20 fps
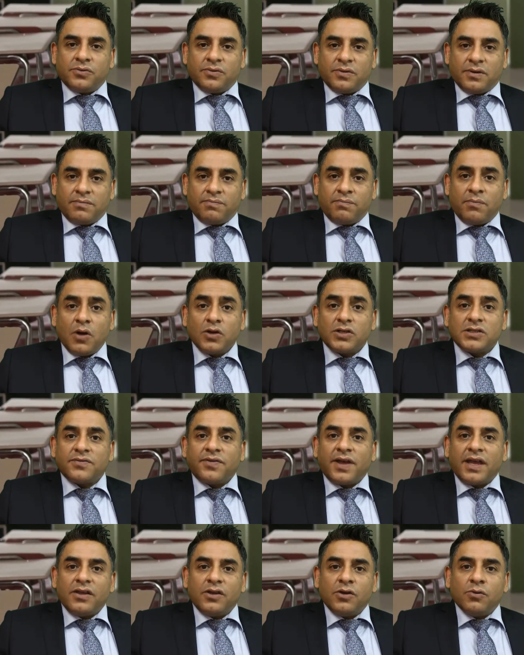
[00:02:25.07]

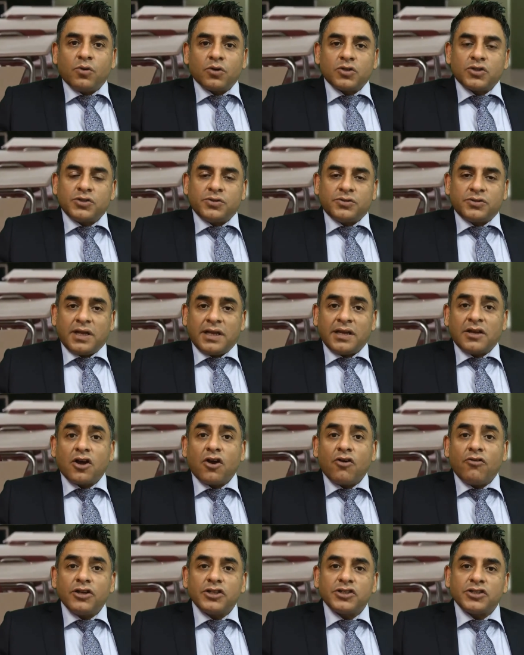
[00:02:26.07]
motivate you or to
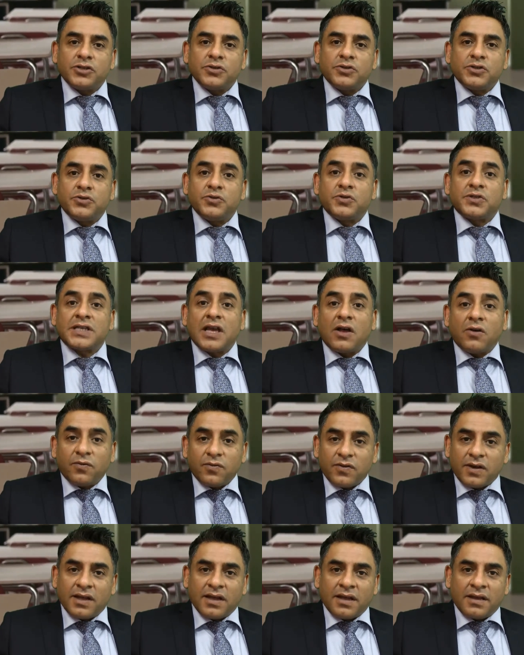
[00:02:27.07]
encourage you to
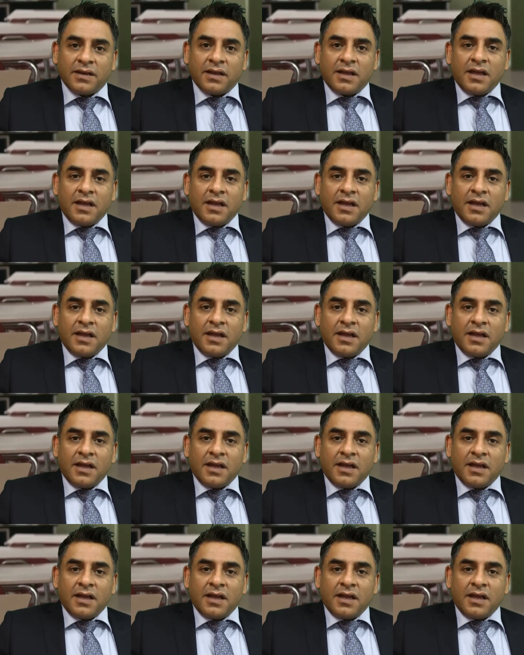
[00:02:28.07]
self-learn